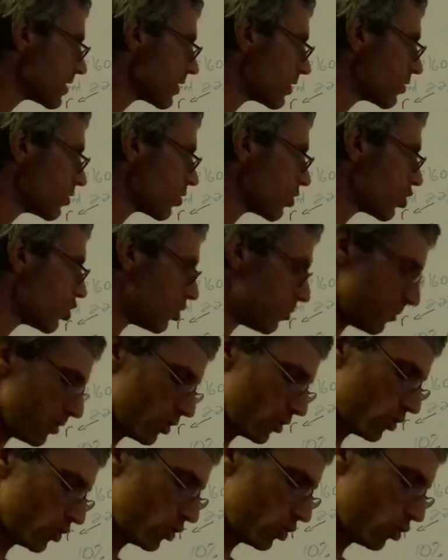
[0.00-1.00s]
0
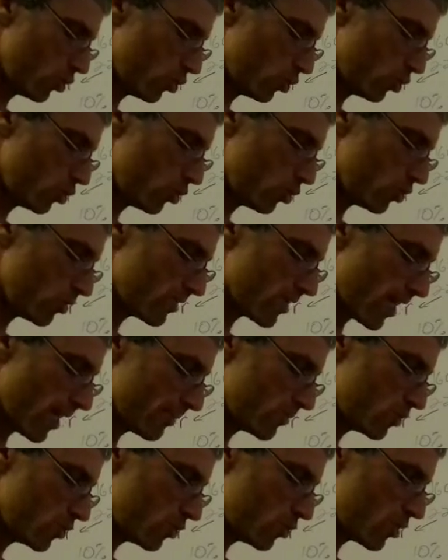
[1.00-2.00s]
comma two
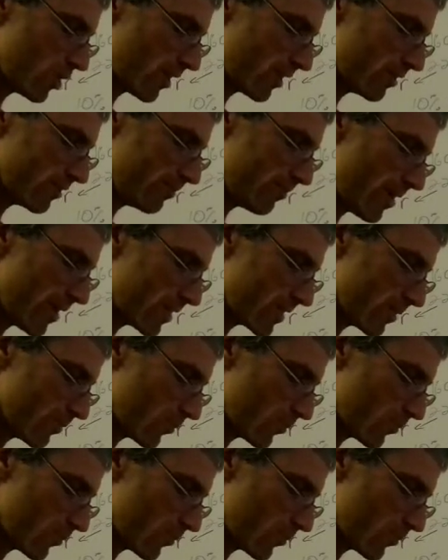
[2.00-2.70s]
times 2 you can make